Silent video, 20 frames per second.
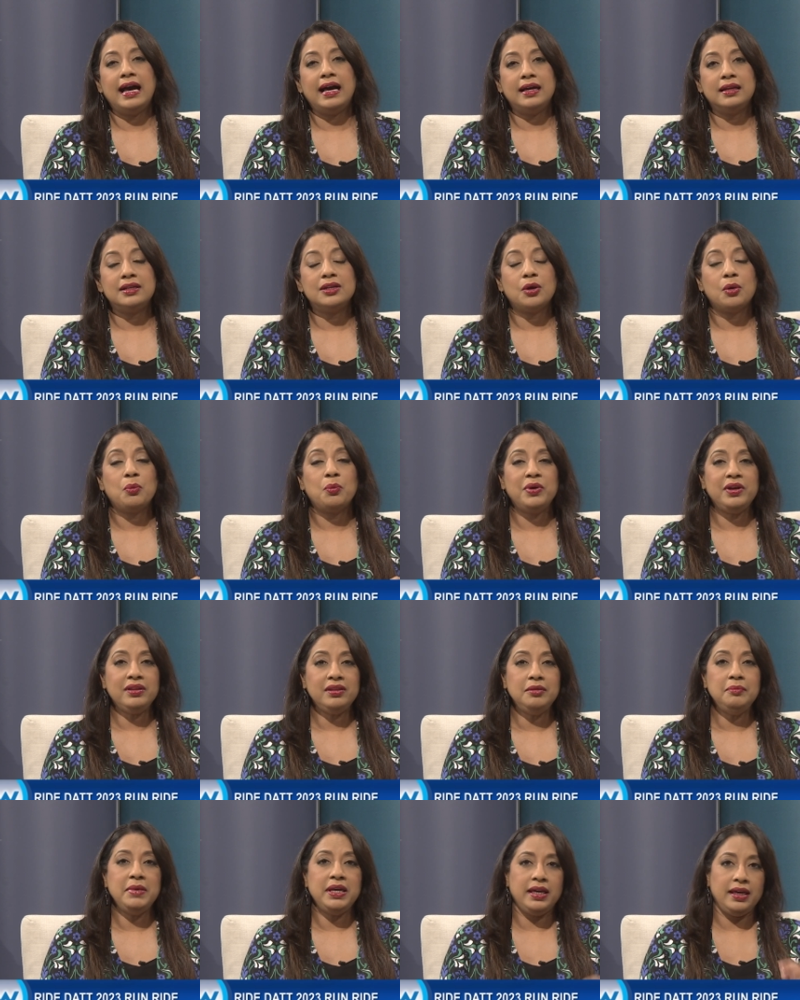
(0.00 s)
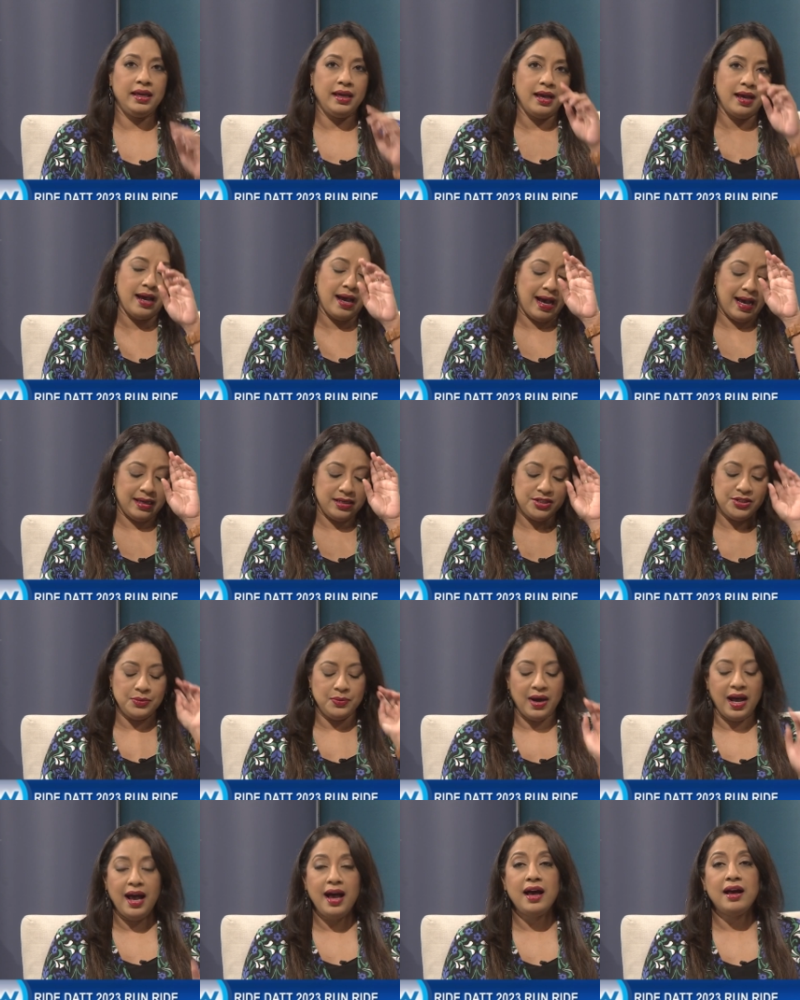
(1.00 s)
And with me, I
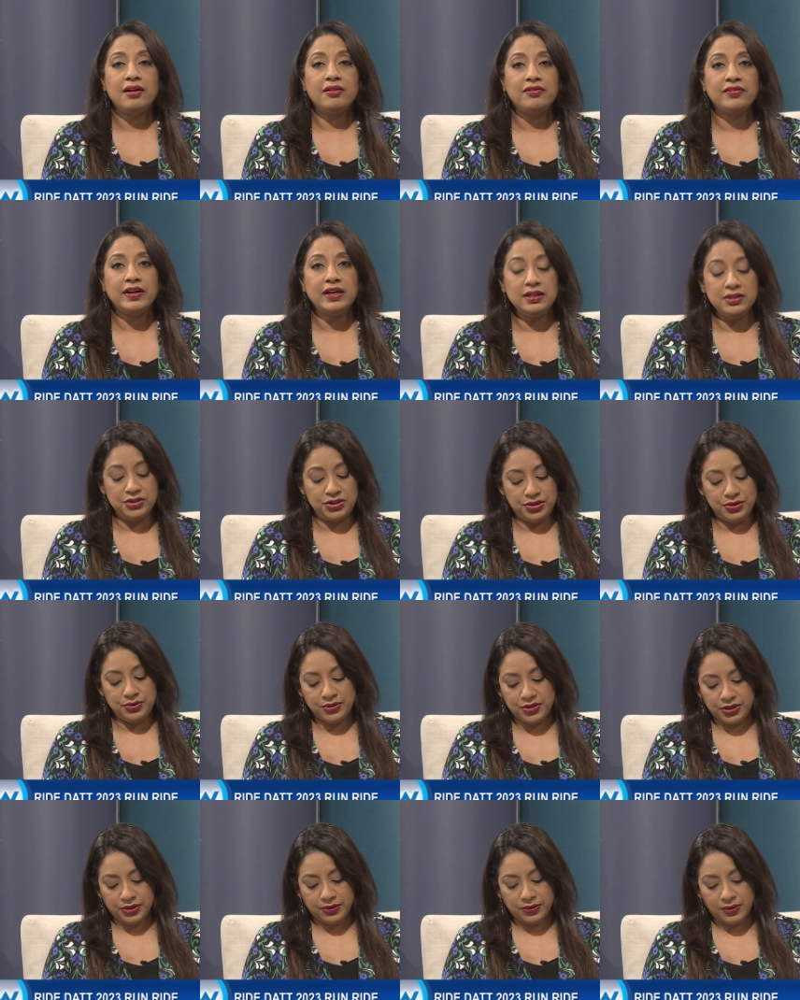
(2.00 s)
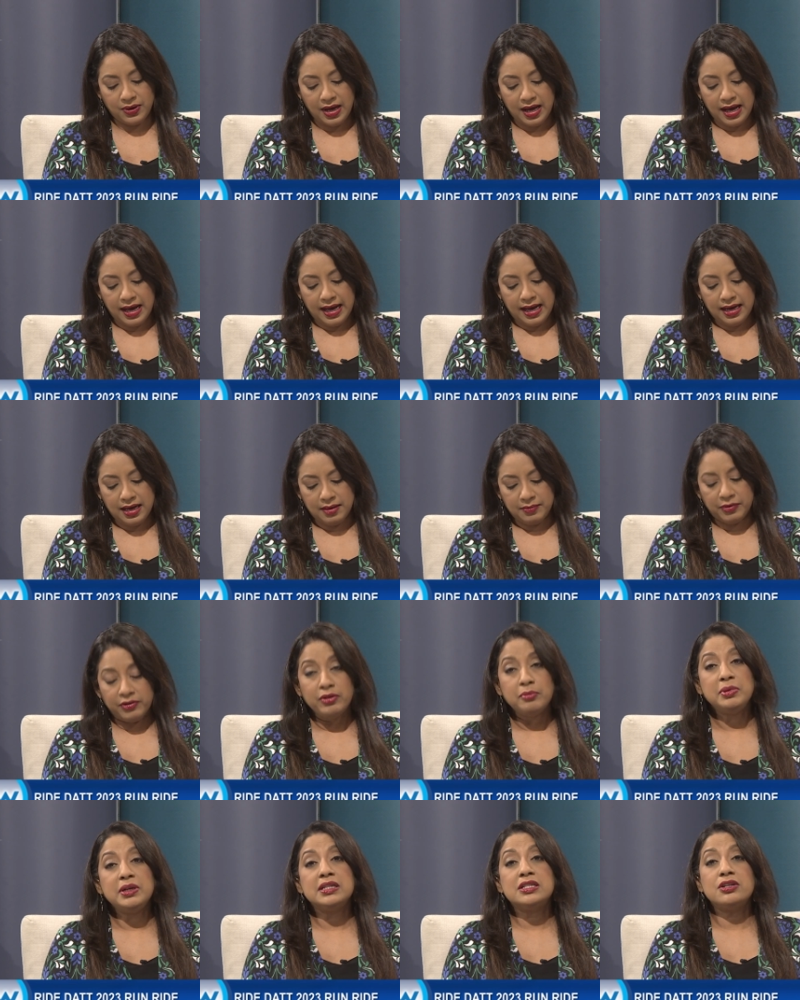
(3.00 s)
do have in studio um,
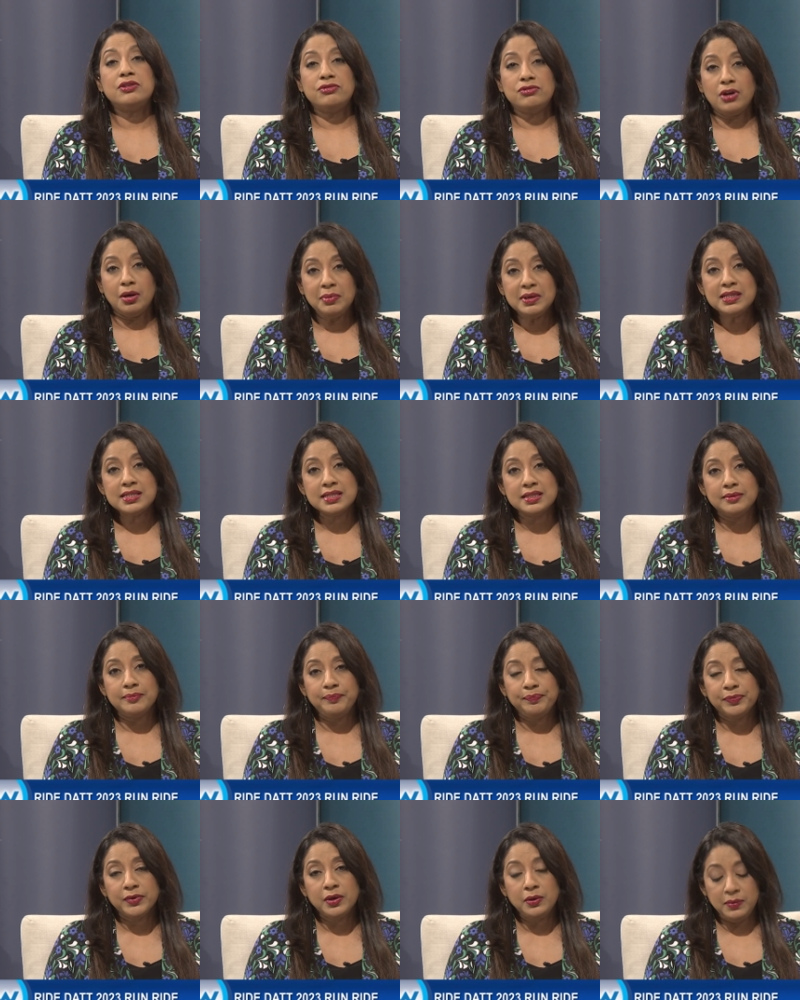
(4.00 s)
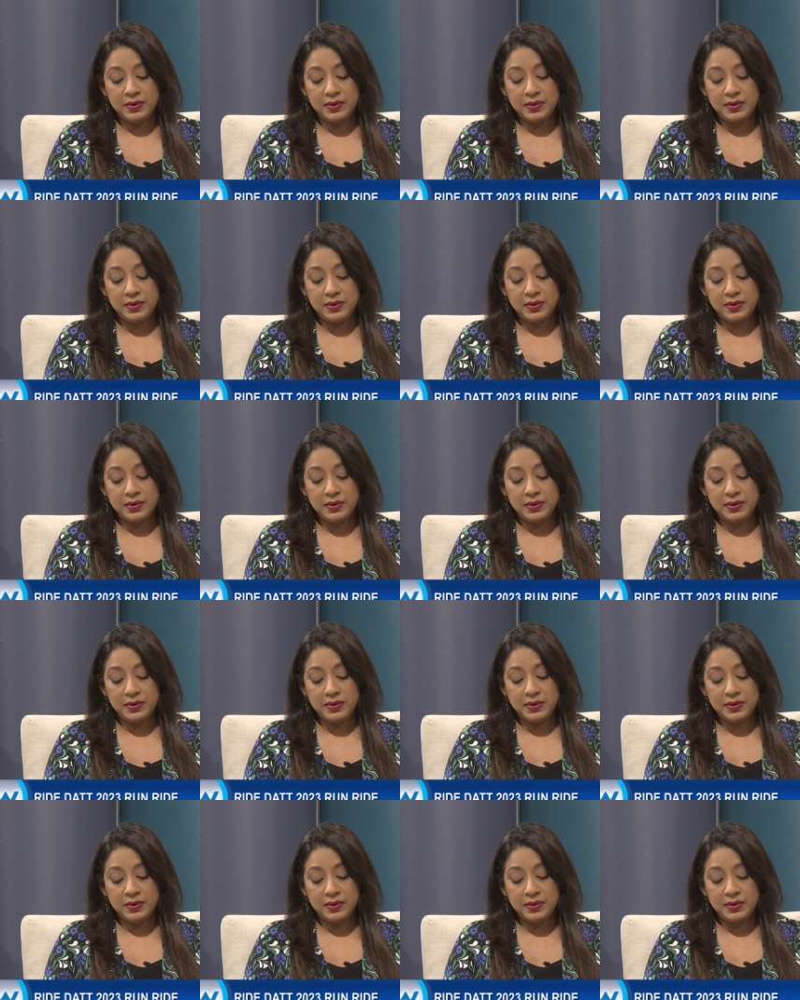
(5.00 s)
Roberta Robertson,